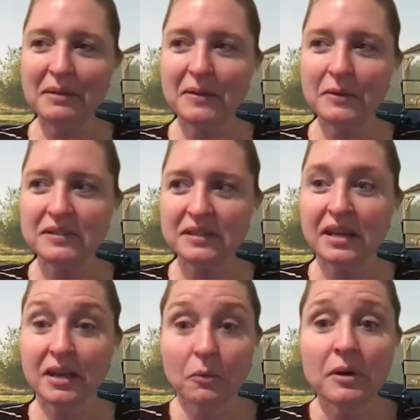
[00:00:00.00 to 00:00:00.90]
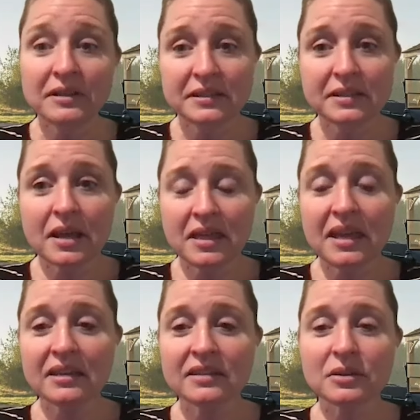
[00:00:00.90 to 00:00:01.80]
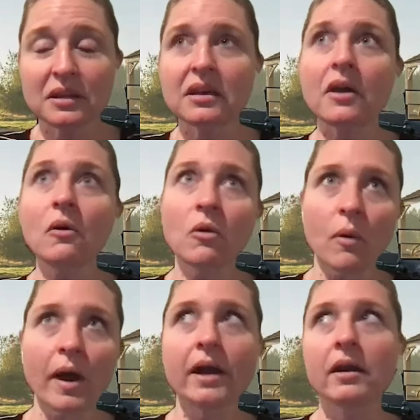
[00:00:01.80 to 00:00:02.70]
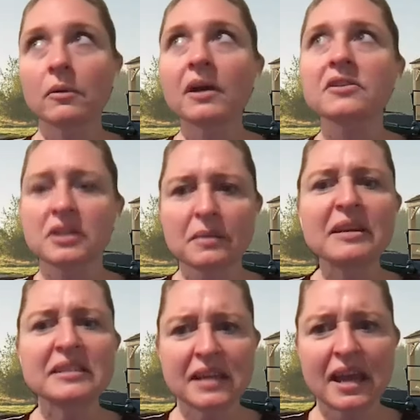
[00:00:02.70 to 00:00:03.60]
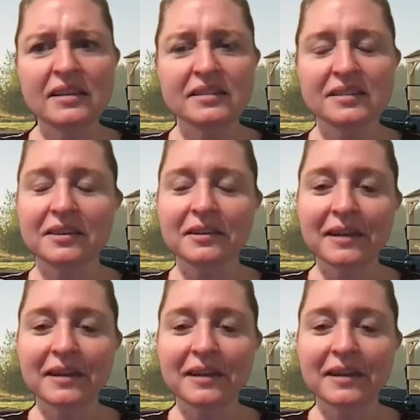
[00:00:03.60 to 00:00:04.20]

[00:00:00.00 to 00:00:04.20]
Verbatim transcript: maybe was was a thing, and so they thought, "Oh, choir, choir." So it makes sense. Yeah,